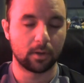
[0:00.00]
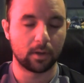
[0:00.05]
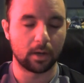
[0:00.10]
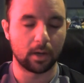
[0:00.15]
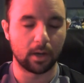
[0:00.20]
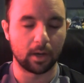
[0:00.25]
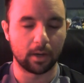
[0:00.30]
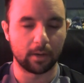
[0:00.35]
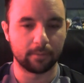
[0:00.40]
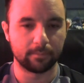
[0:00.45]

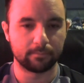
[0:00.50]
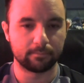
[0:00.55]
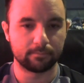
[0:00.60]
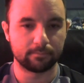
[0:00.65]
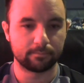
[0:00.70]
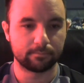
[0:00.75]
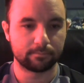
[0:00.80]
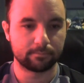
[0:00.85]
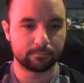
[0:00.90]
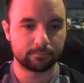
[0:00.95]

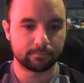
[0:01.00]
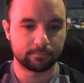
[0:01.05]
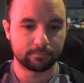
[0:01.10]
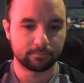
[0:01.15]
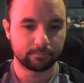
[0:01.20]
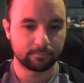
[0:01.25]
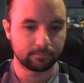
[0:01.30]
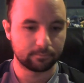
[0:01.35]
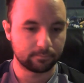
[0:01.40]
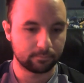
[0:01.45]

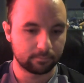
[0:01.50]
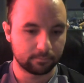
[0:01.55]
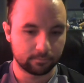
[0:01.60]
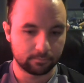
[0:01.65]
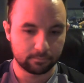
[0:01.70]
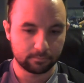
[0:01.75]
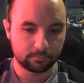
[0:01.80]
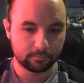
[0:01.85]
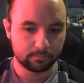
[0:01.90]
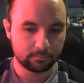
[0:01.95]

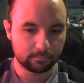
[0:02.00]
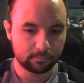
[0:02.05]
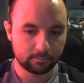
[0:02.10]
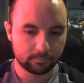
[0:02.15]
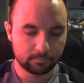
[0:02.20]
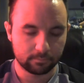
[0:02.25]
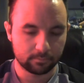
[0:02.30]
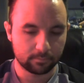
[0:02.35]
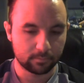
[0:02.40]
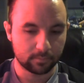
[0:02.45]

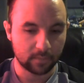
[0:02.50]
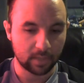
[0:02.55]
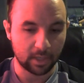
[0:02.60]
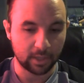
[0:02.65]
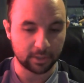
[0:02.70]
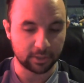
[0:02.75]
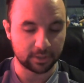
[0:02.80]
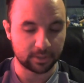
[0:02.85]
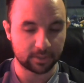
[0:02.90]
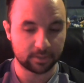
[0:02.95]
I
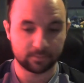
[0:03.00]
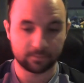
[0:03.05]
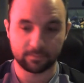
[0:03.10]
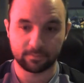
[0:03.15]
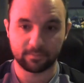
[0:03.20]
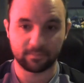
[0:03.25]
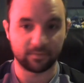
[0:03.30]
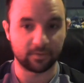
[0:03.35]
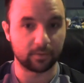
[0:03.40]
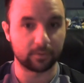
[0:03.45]
just
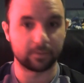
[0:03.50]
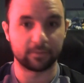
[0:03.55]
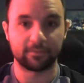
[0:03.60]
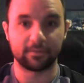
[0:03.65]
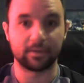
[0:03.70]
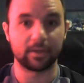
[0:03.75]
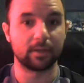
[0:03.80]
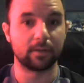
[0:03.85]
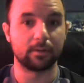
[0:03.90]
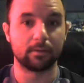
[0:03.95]
feel
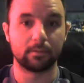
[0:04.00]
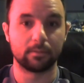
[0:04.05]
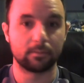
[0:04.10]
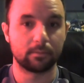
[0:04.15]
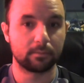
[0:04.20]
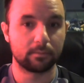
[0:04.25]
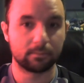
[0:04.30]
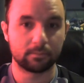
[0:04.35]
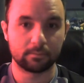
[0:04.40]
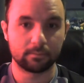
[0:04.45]
defeated,
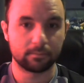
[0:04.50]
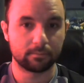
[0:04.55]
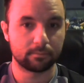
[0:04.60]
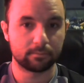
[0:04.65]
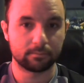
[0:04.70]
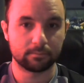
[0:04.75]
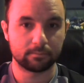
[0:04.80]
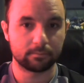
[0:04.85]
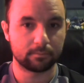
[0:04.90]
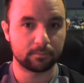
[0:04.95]

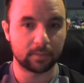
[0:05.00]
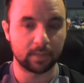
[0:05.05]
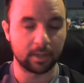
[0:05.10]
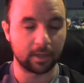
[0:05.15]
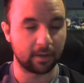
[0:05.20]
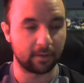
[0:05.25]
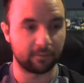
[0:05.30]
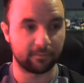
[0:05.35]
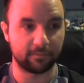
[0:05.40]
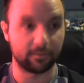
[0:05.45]
and
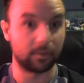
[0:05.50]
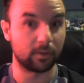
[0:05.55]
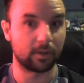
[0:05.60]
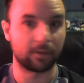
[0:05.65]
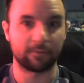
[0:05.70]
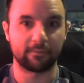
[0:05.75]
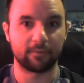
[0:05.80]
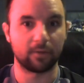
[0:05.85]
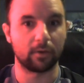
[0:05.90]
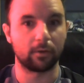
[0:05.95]
I feel
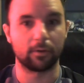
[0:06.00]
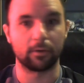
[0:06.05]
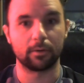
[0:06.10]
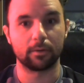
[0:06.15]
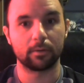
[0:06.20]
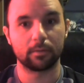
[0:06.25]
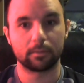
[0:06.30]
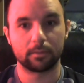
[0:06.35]
like a failure.